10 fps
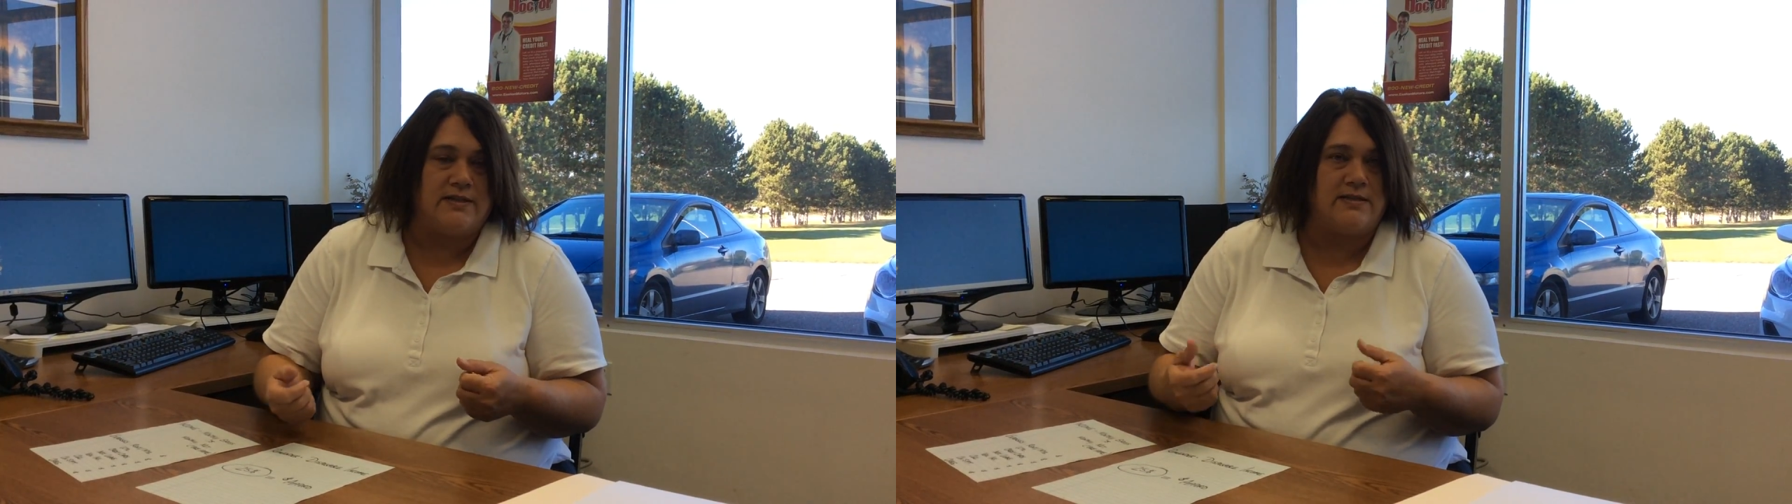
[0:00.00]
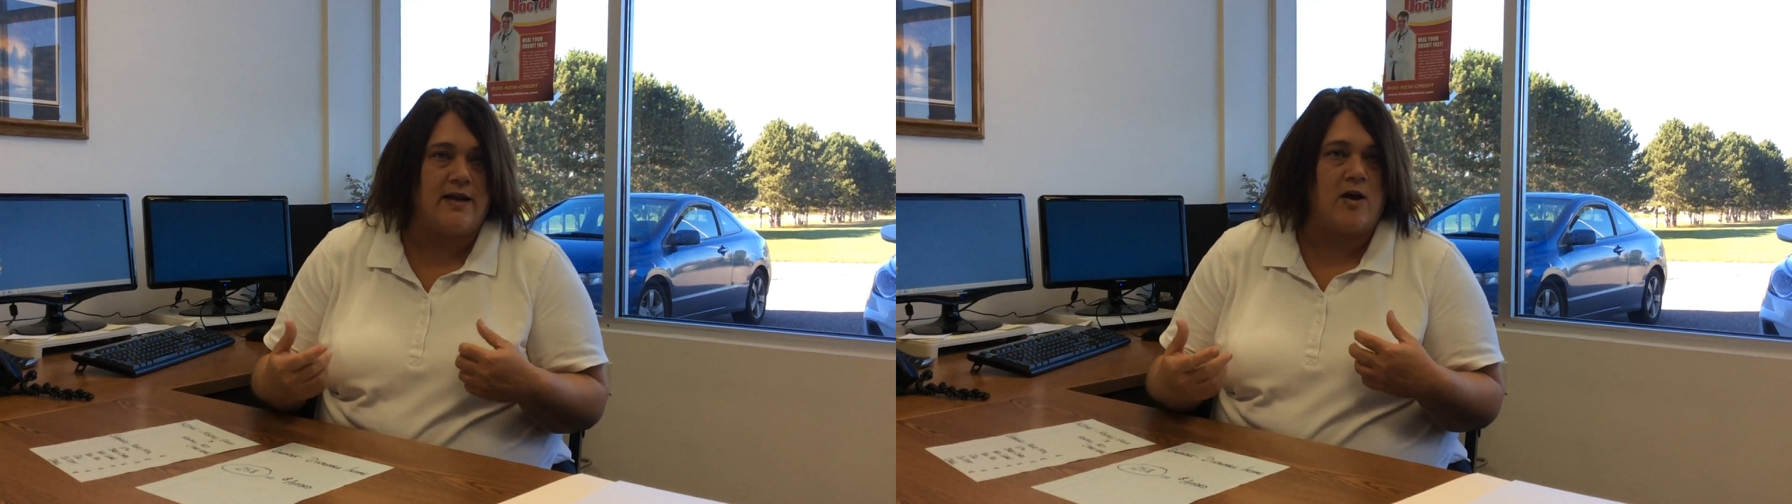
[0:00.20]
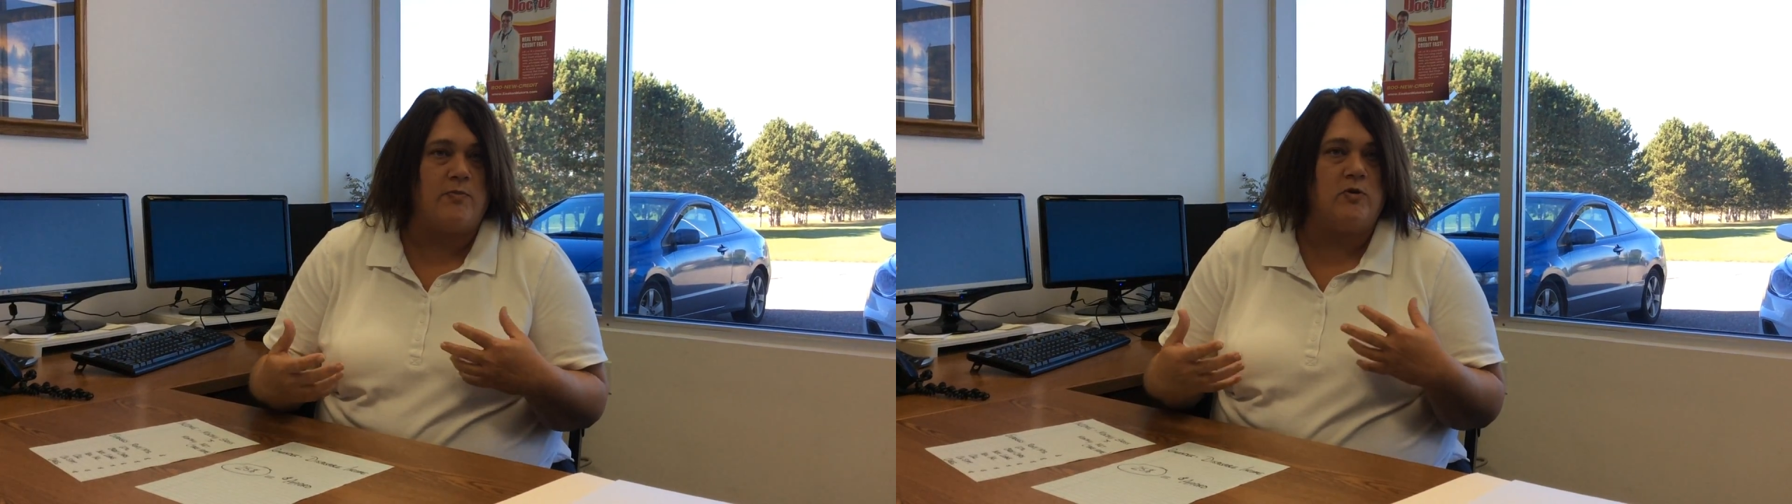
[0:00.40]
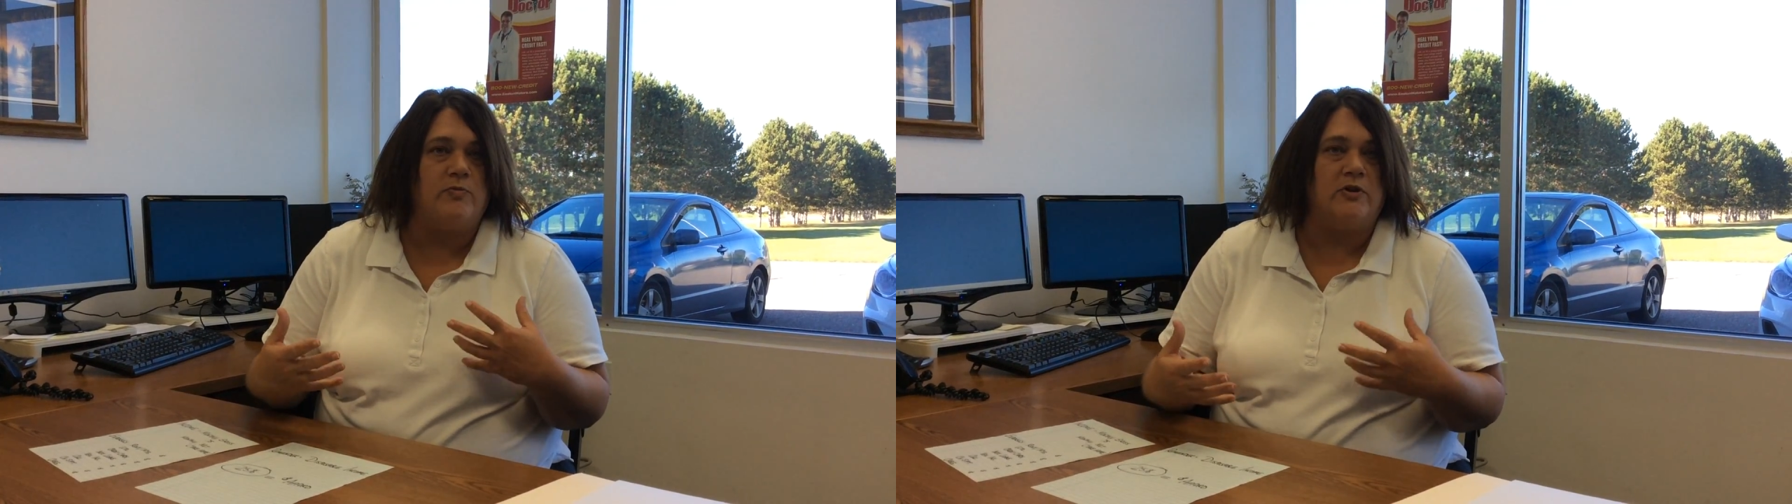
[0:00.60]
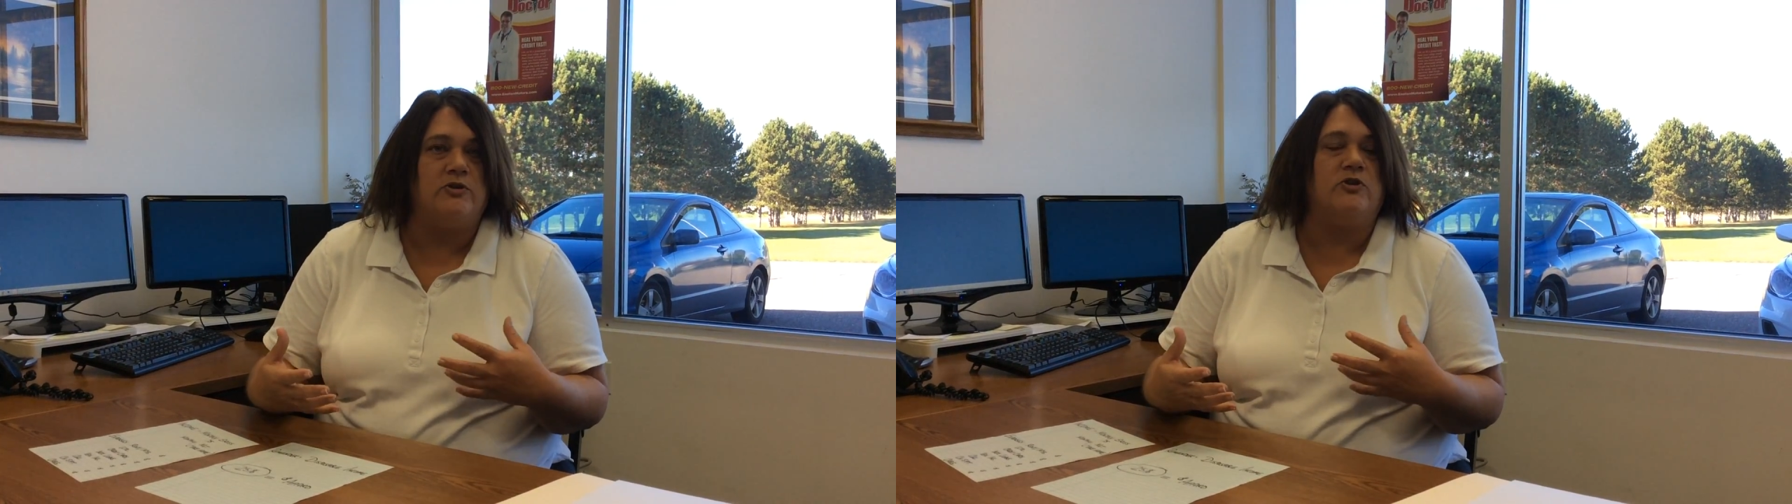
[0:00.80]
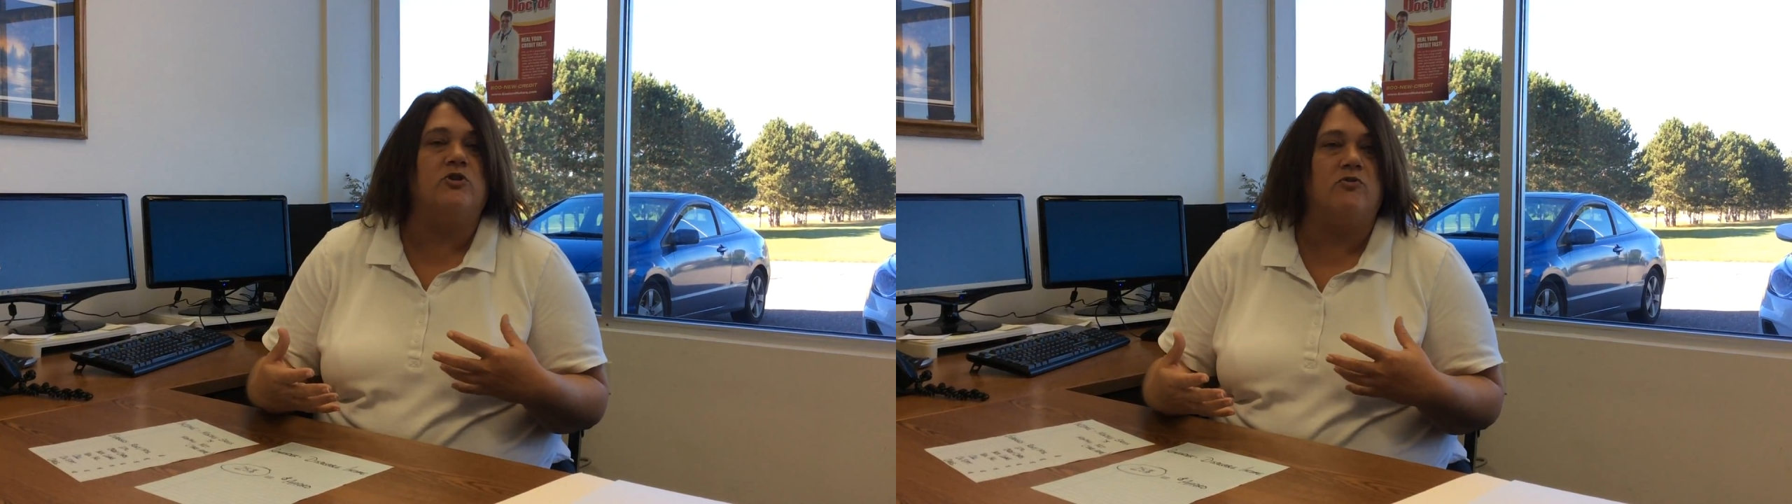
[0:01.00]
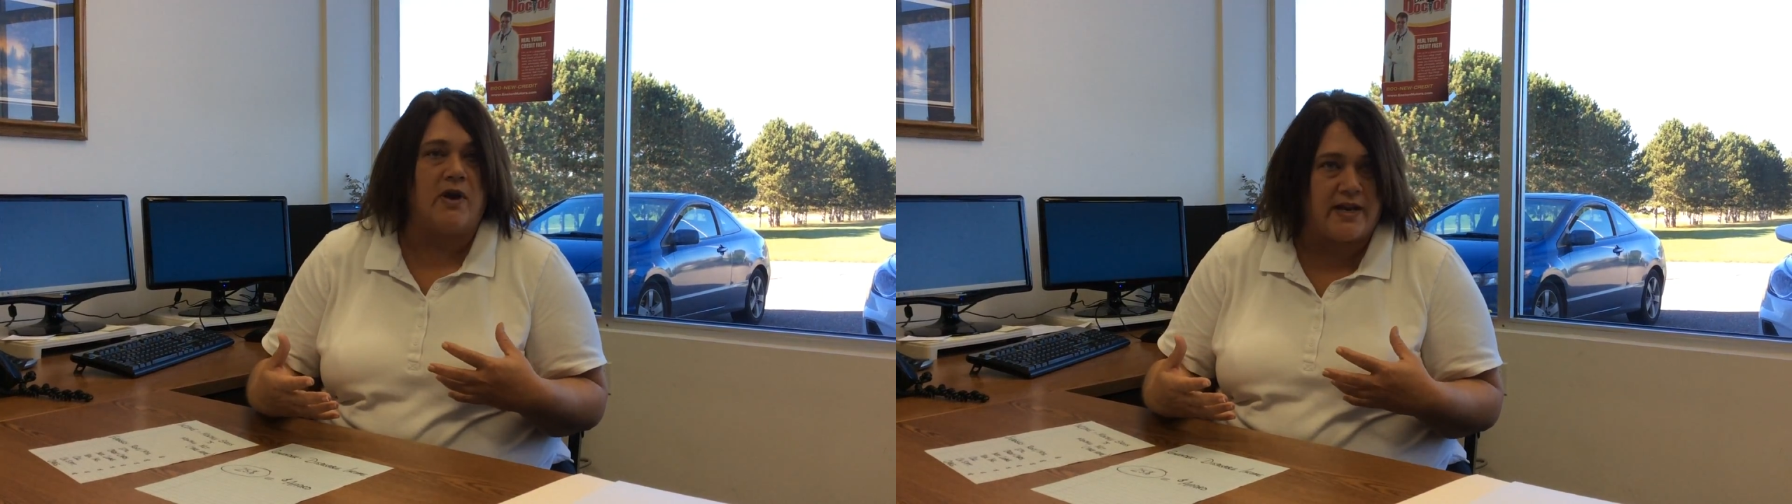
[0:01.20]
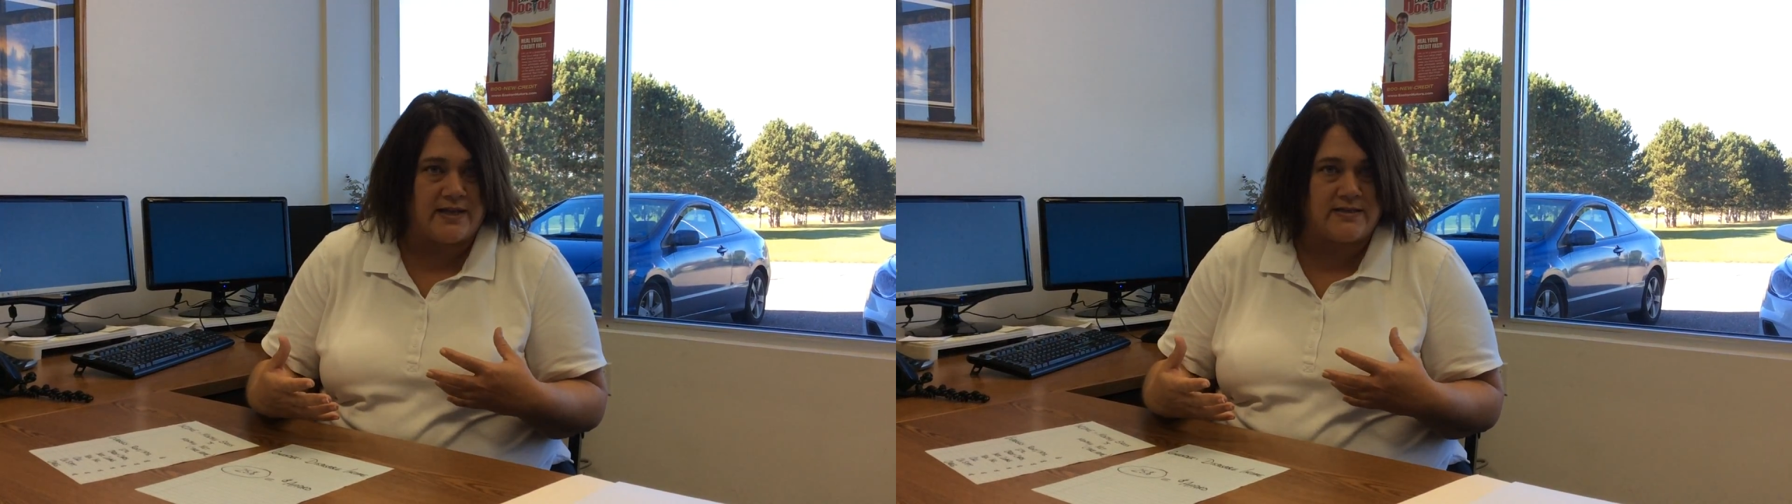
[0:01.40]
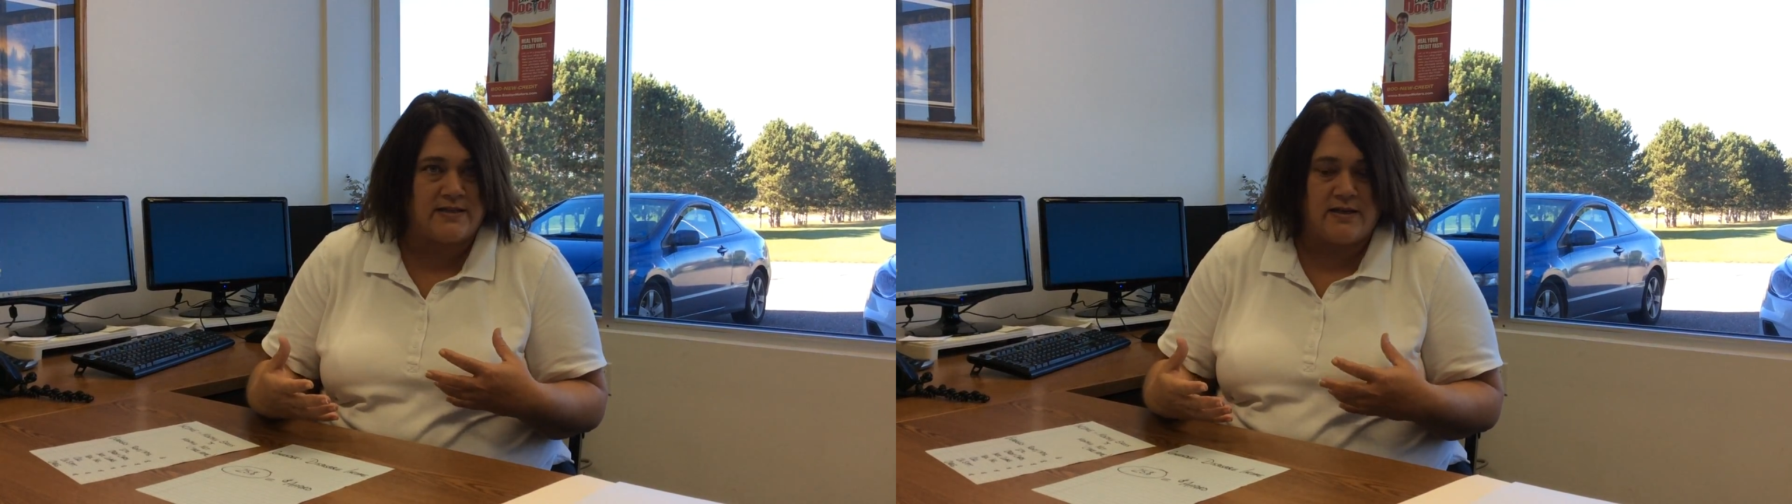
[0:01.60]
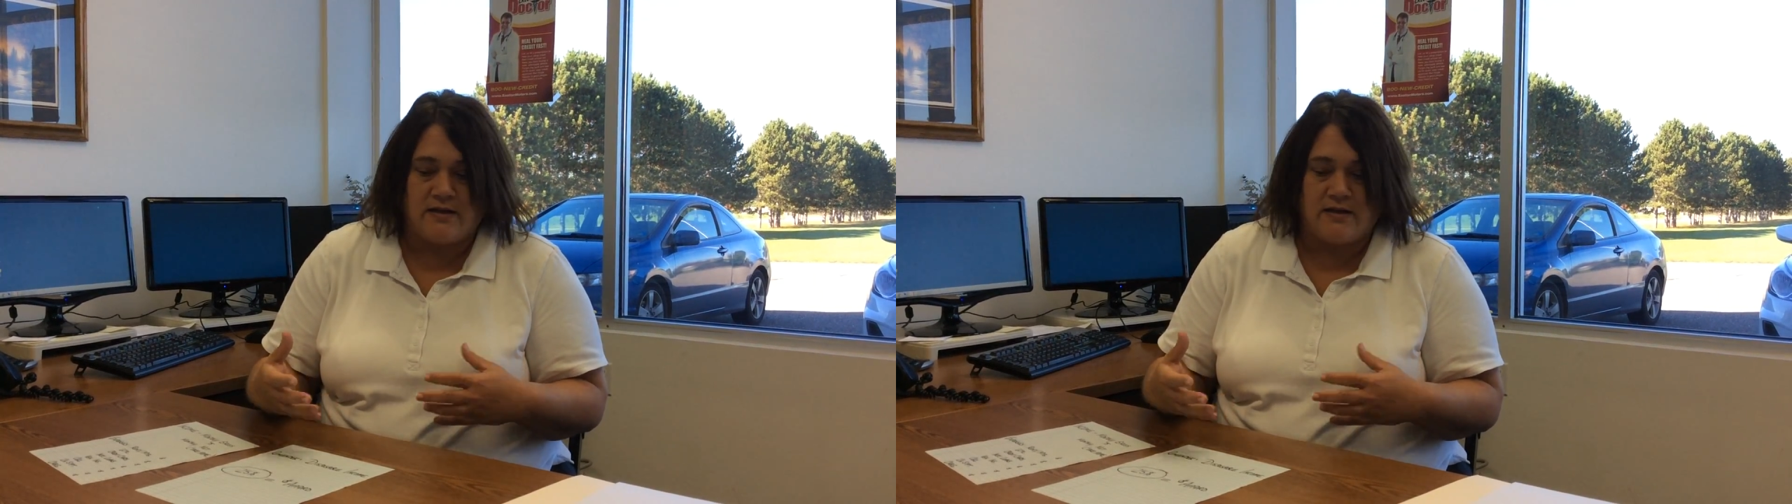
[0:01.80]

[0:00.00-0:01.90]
It's to help you build your credit.